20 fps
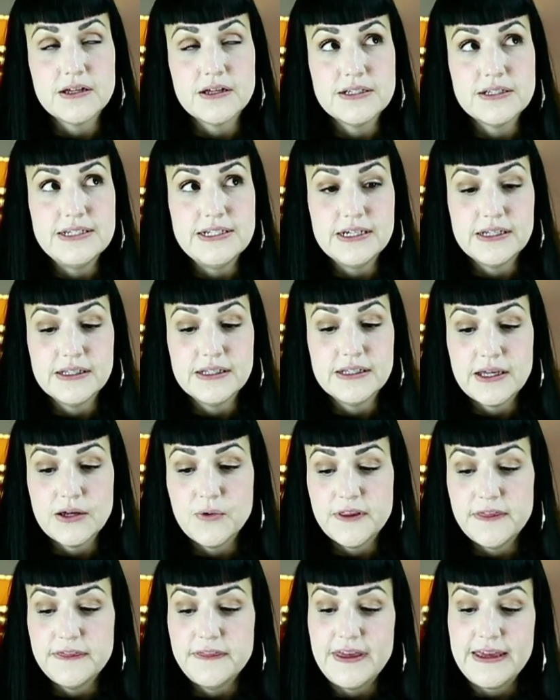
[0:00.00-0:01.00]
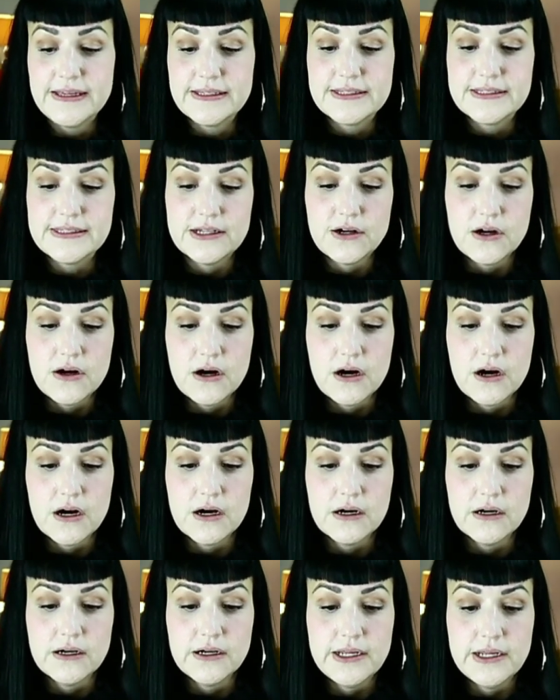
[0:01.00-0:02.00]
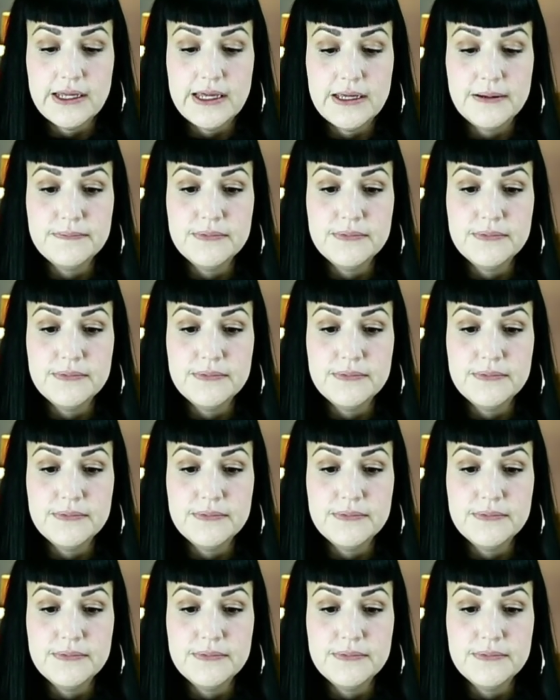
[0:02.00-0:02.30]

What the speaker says: dealing with things that are in